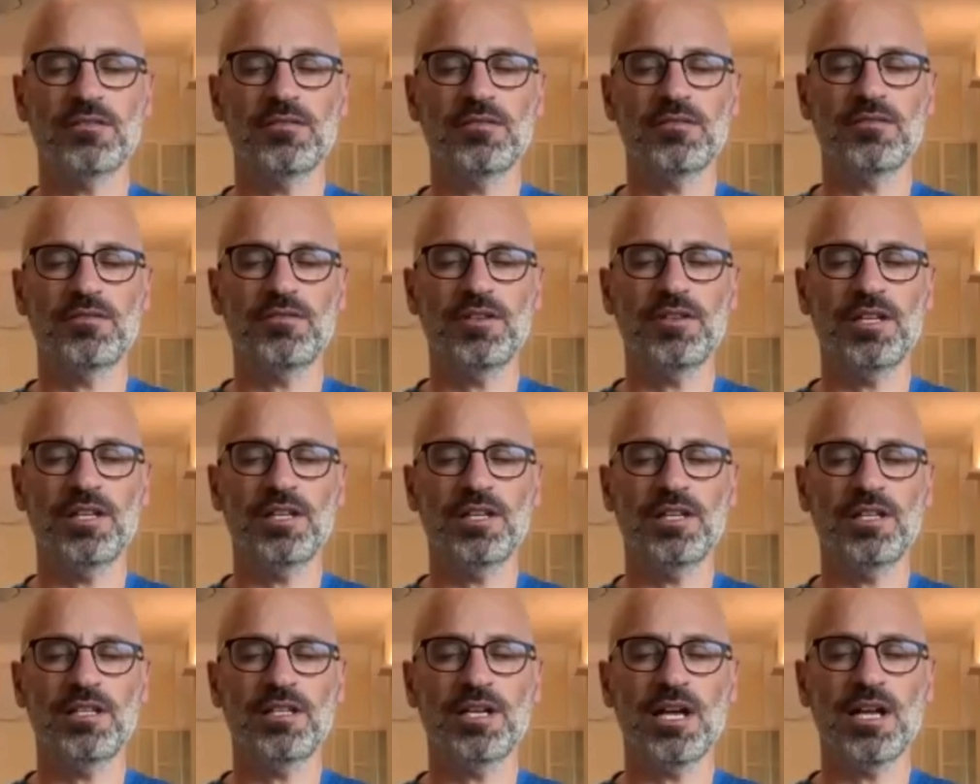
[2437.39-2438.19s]

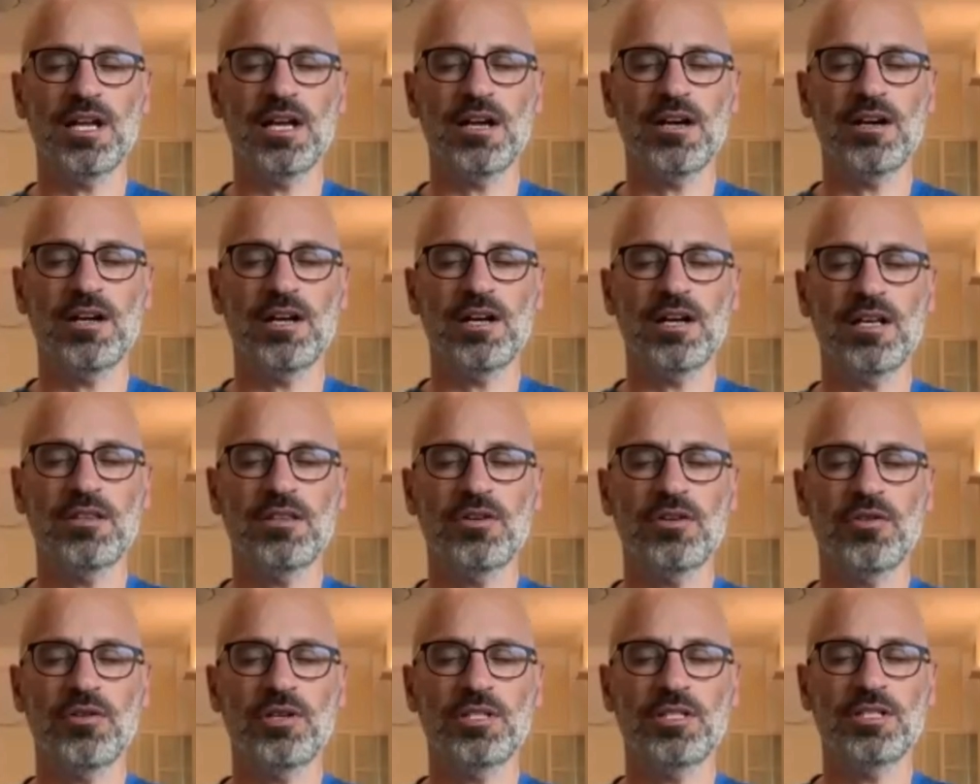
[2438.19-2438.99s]
feeling that area,
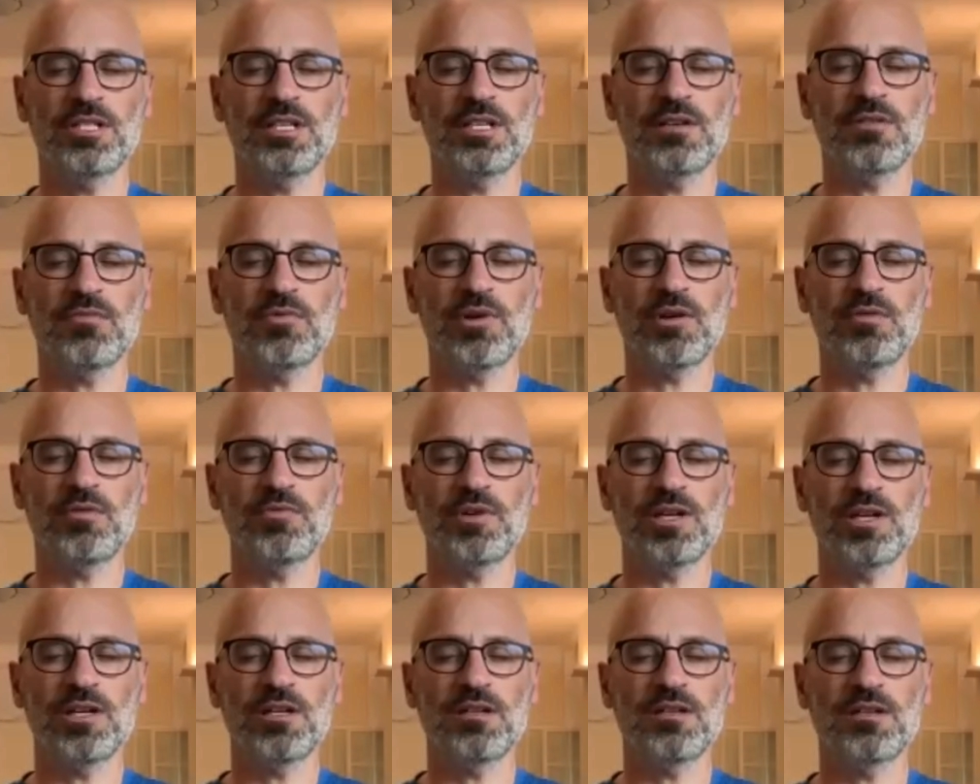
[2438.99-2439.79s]
noticing what we
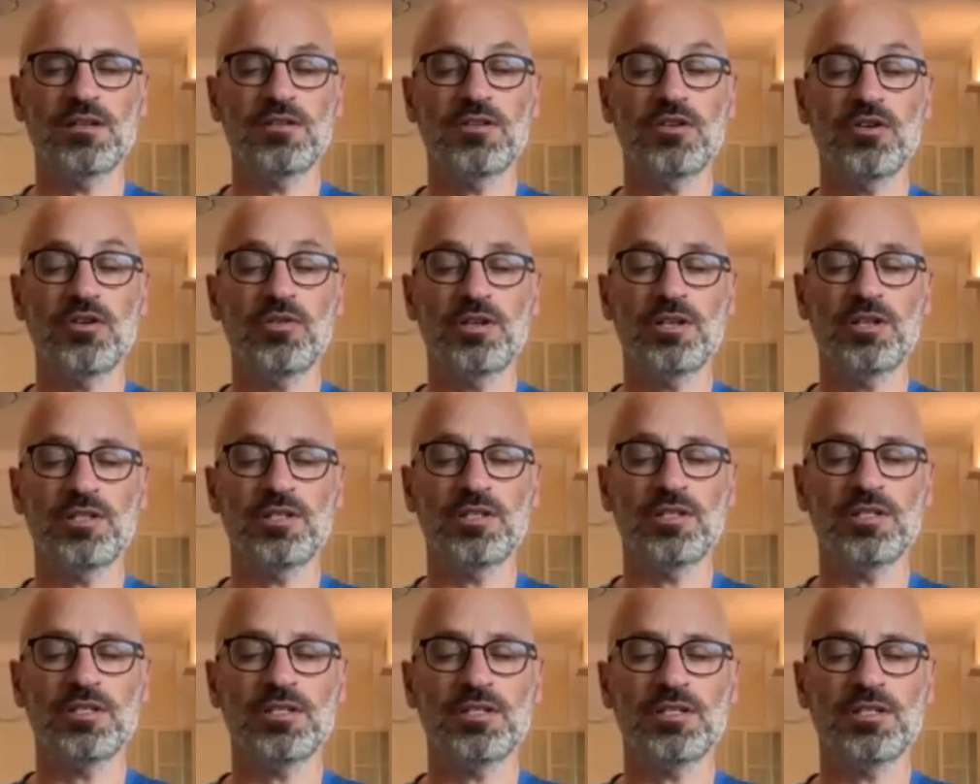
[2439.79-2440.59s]
can
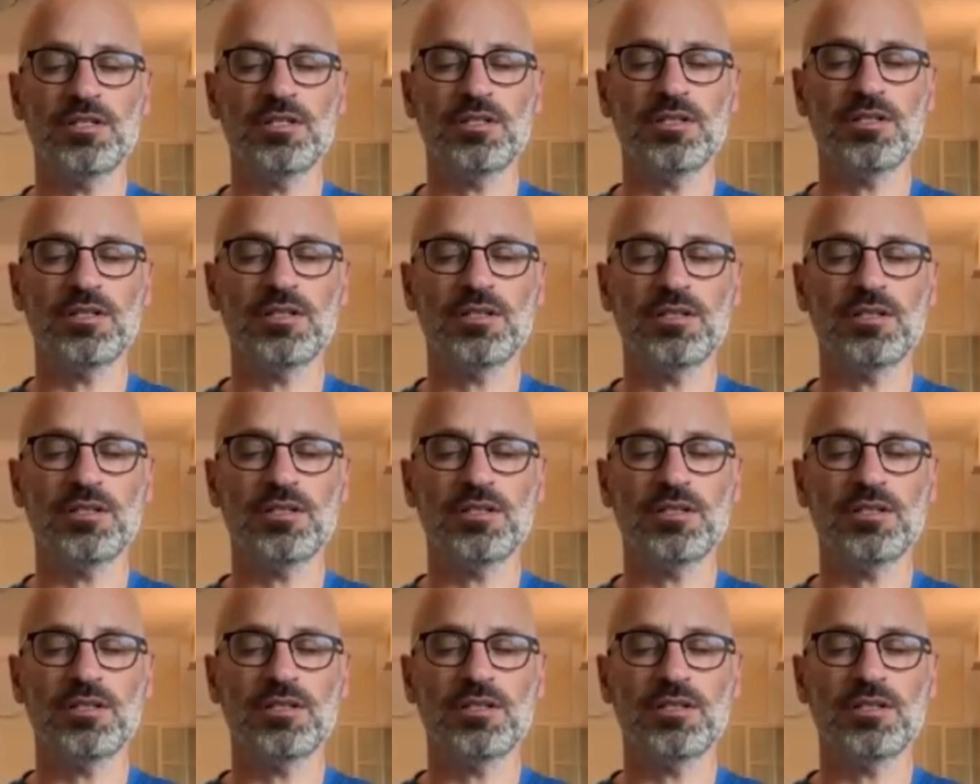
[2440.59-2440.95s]
notice,